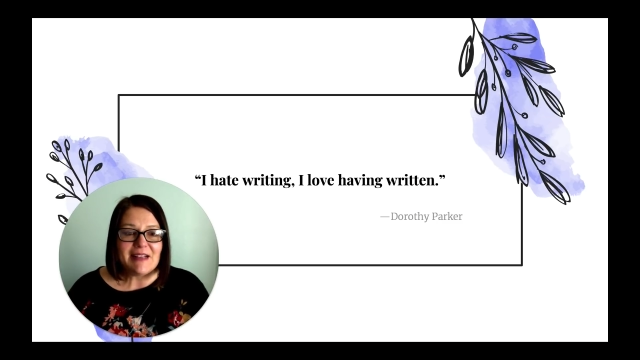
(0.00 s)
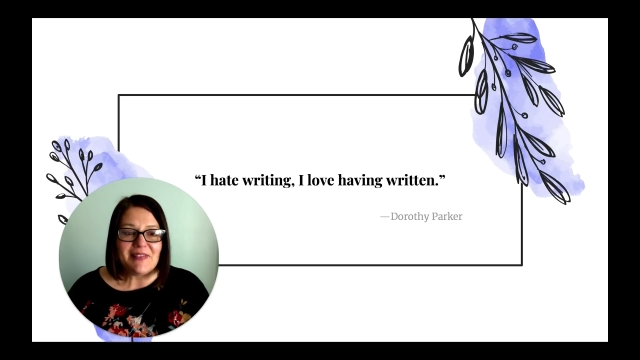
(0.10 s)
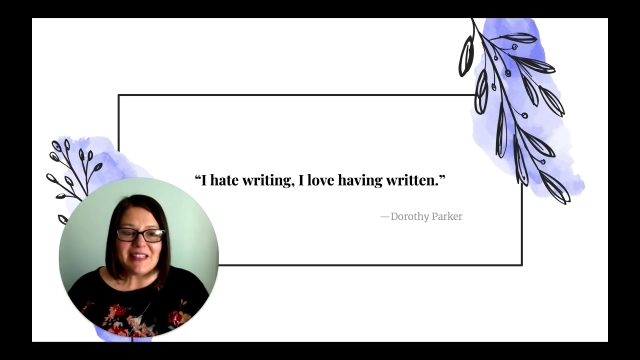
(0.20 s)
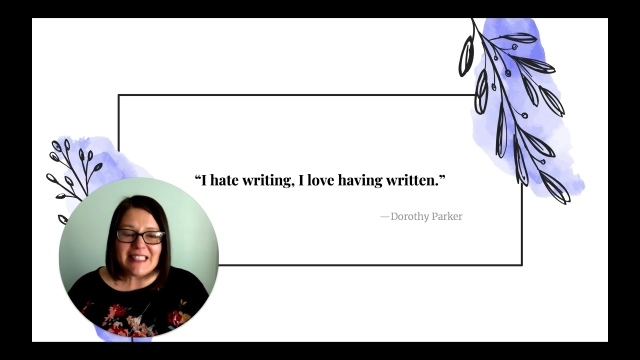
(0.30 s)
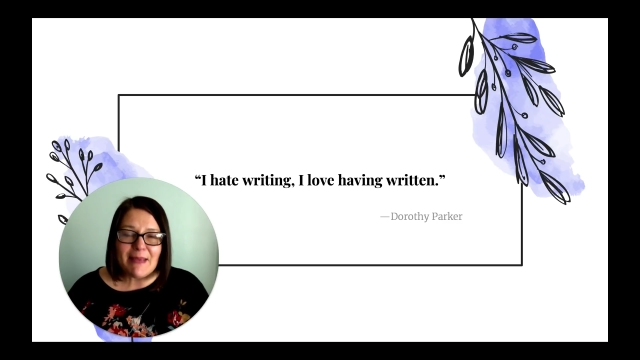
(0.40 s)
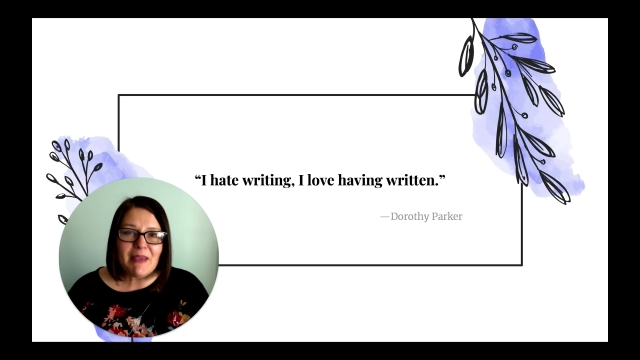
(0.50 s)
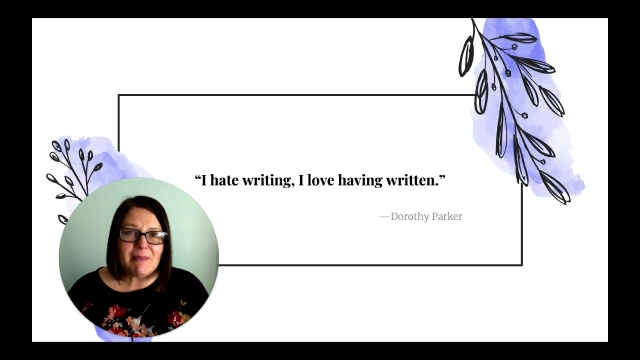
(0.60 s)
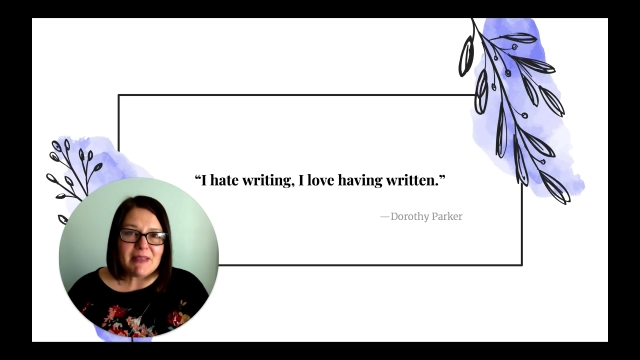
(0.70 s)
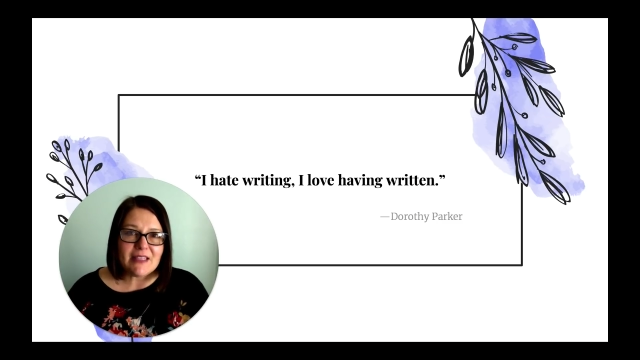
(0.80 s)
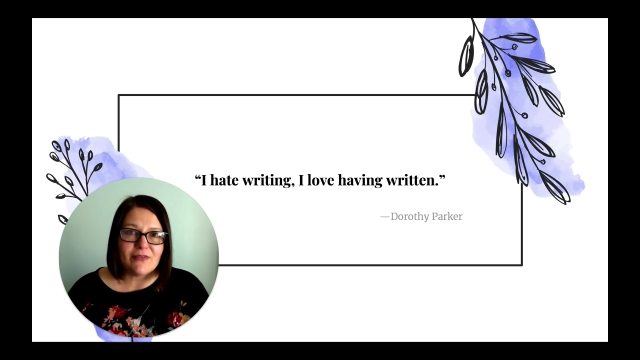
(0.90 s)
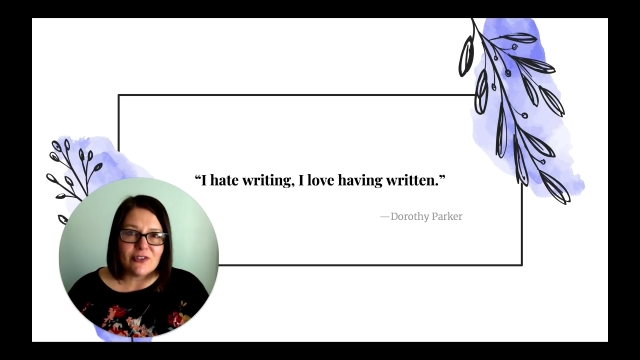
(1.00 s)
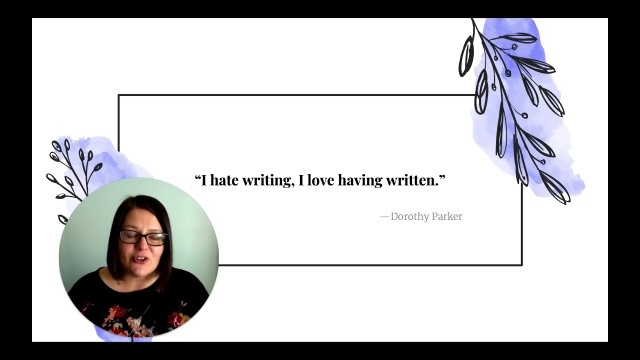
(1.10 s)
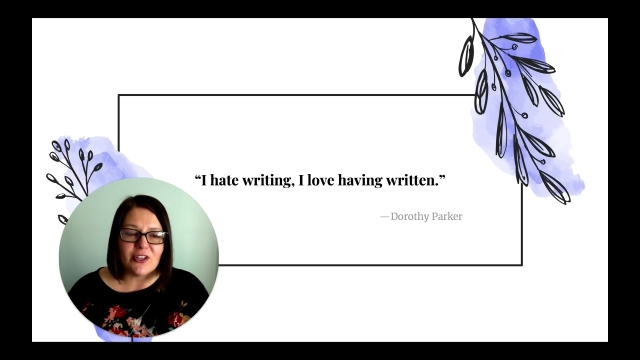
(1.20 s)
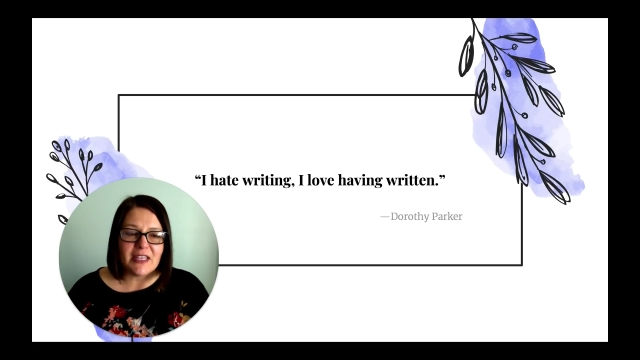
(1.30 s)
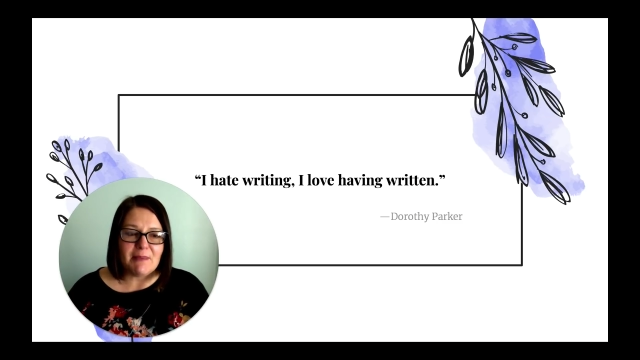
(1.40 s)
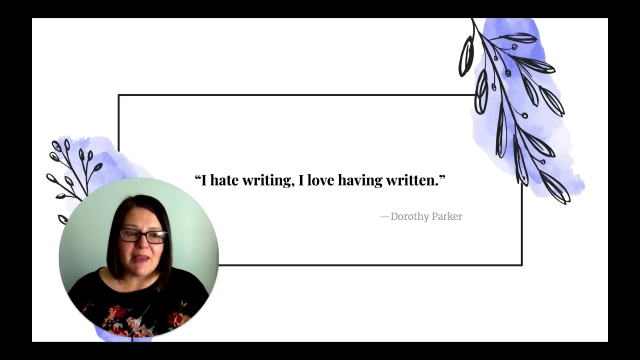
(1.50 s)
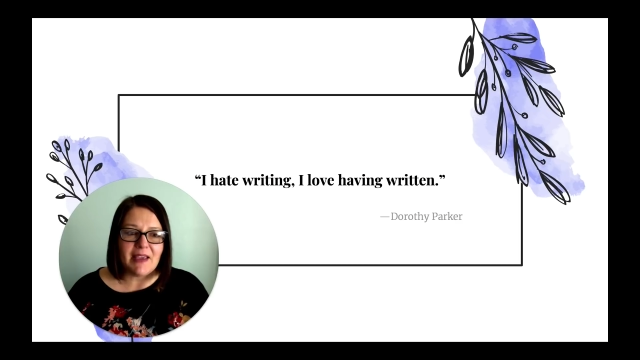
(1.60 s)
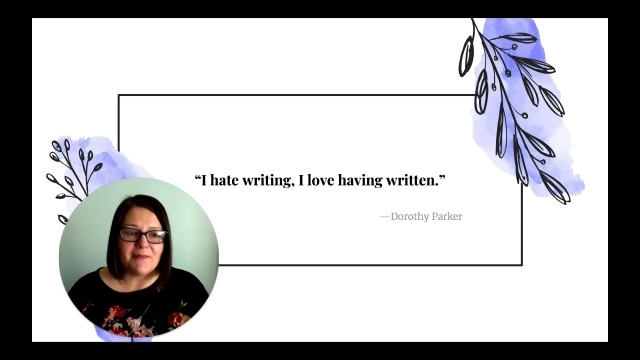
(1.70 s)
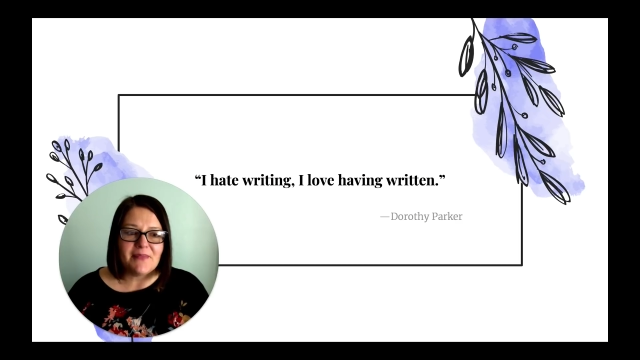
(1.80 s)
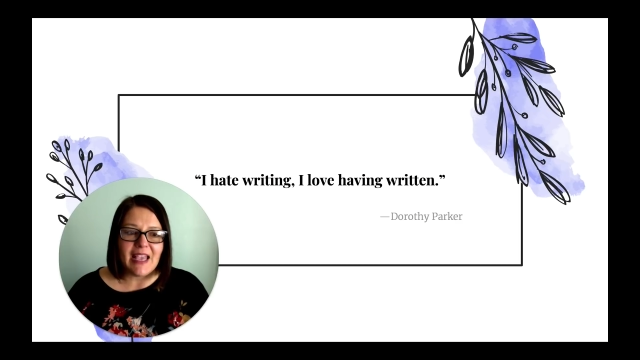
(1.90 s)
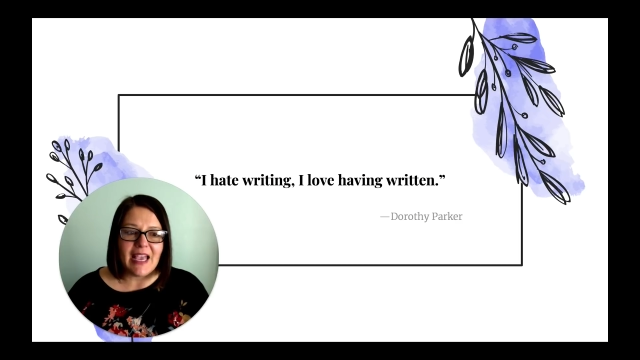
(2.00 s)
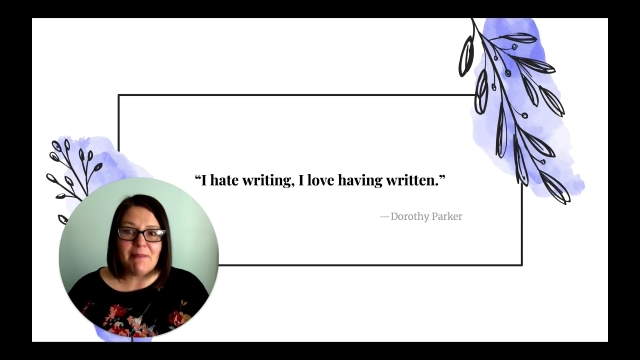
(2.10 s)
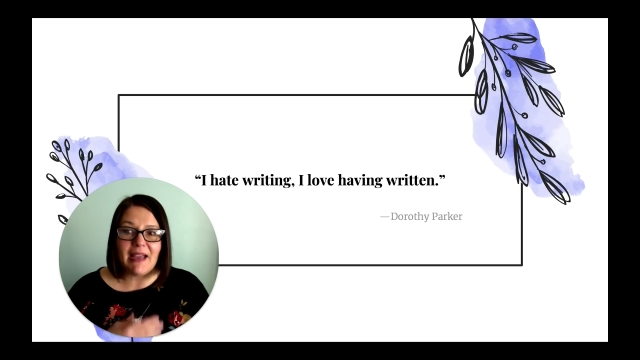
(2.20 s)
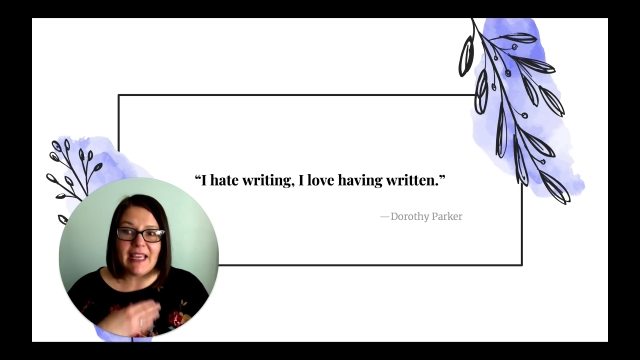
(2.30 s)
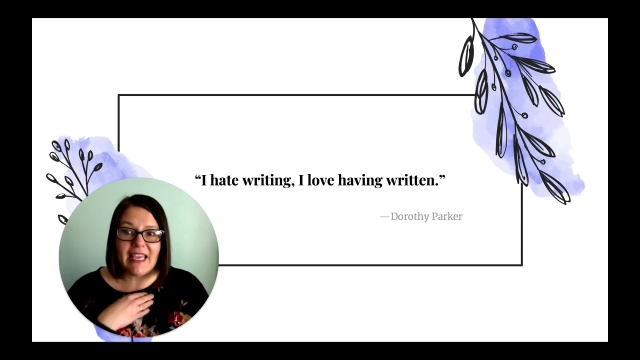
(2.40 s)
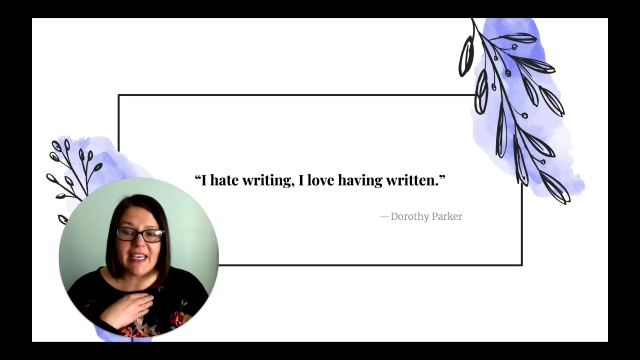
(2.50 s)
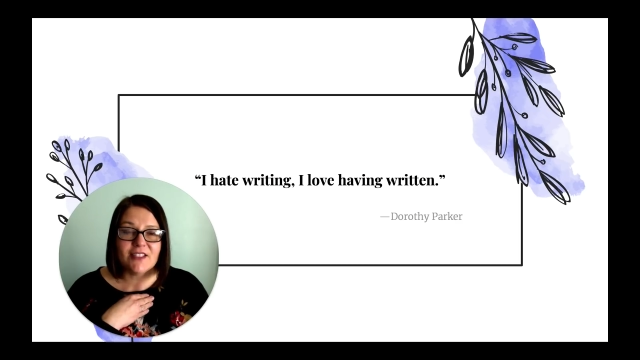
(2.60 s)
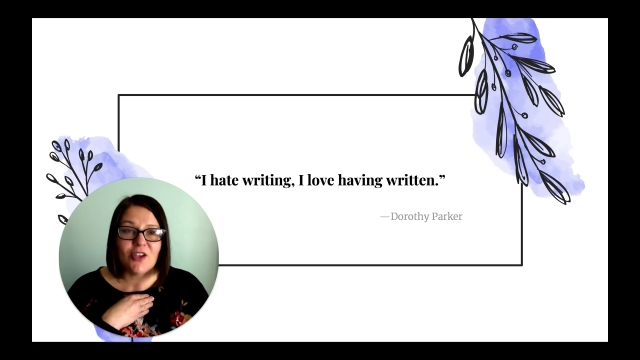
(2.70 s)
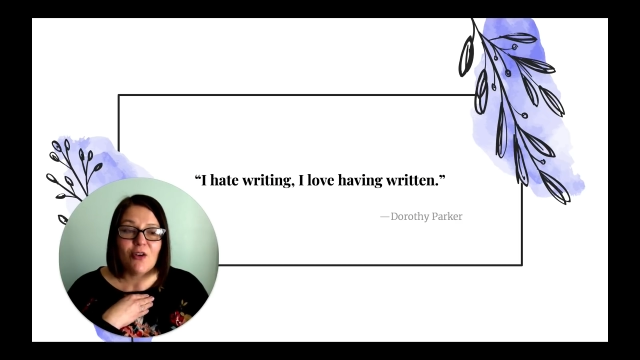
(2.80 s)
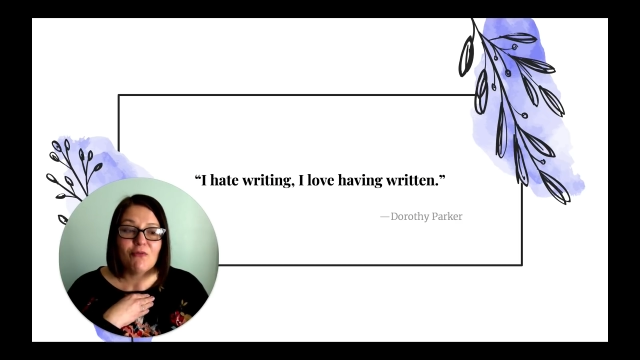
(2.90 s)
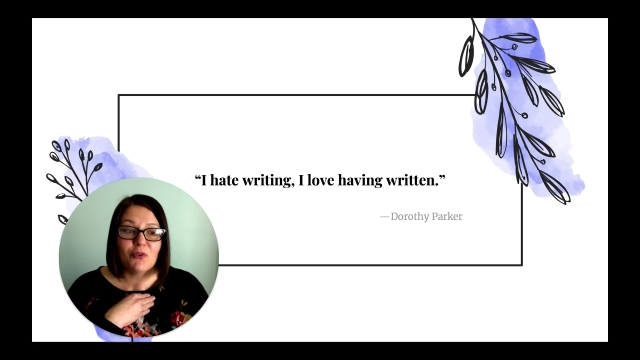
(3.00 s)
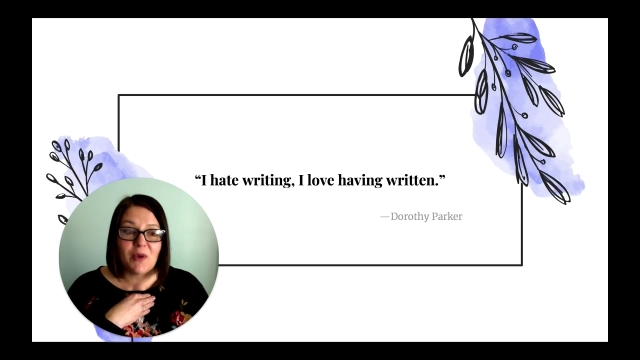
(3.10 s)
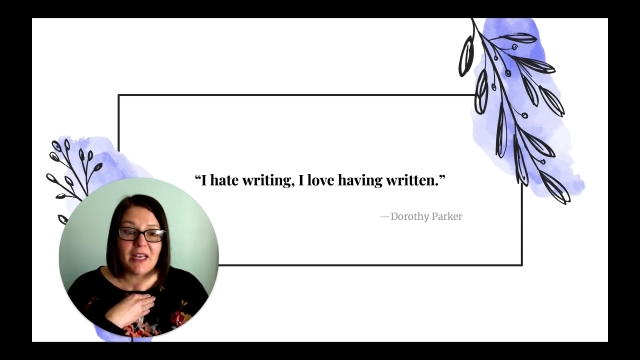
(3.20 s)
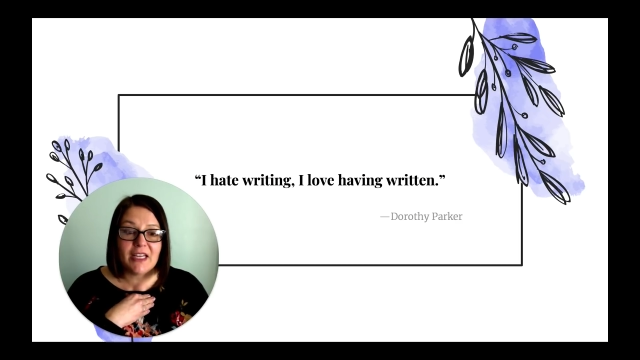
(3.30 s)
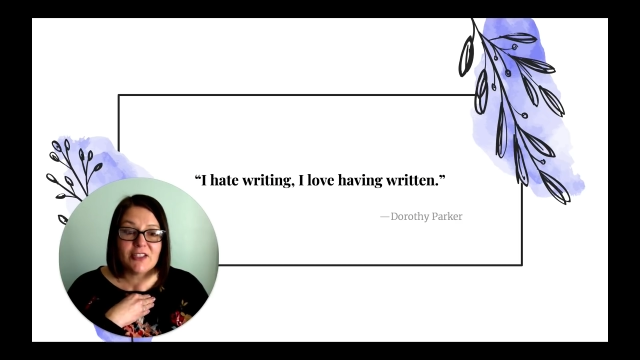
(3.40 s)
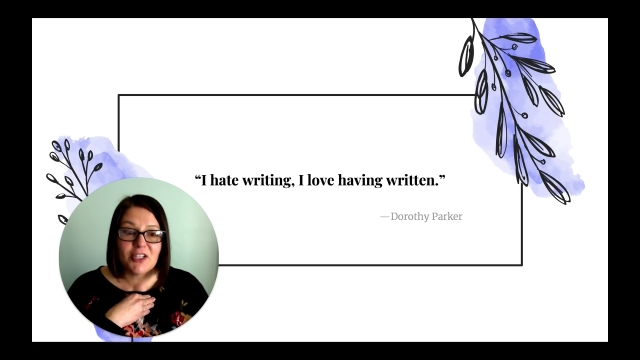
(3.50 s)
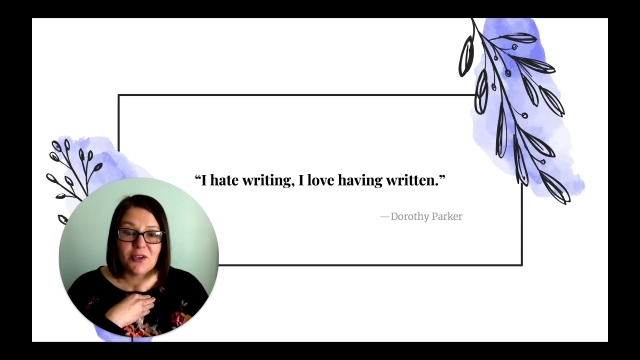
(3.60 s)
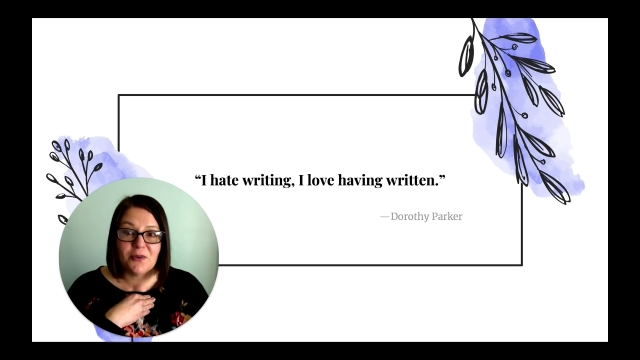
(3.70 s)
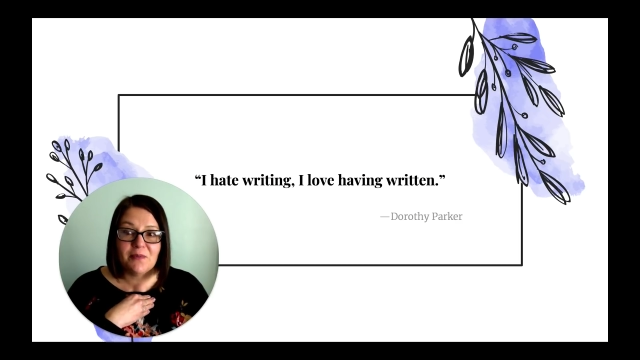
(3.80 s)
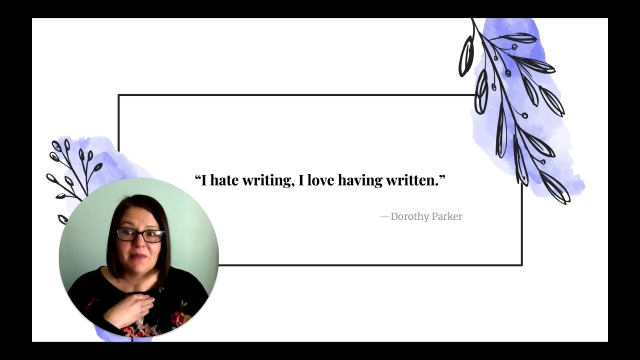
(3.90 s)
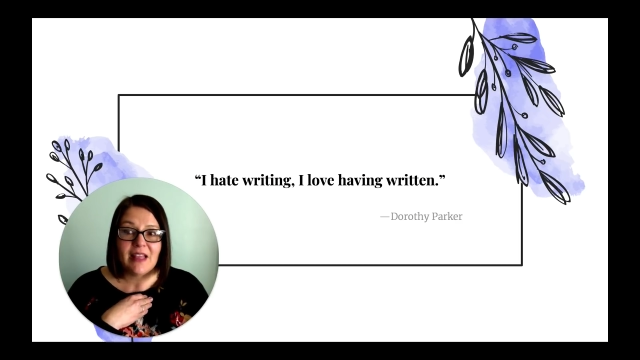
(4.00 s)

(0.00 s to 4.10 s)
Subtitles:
The same can be said for journal keeping, and in my case, for running too.